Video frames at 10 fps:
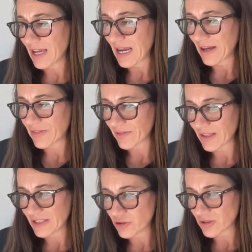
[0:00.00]
I think the
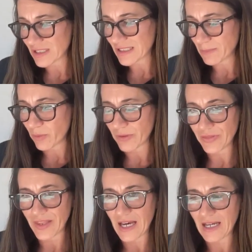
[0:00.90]
interesting point
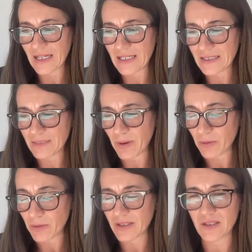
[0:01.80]
there is
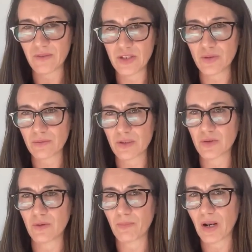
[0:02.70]
both individuals
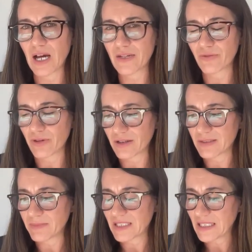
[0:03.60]
who applied for
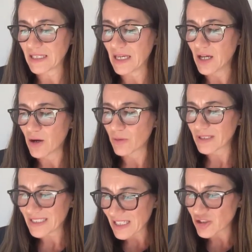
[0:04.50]
anonymity were
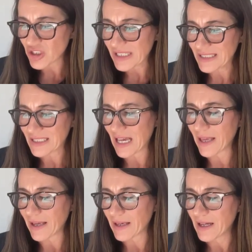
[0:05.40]
essentially
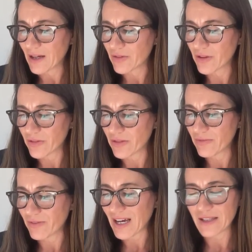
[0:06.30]
saying that the
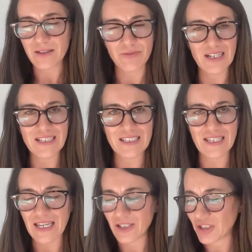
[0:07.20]
fact of the
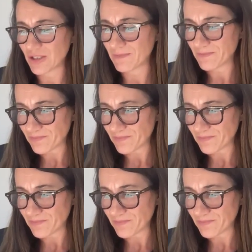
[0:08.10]
litigation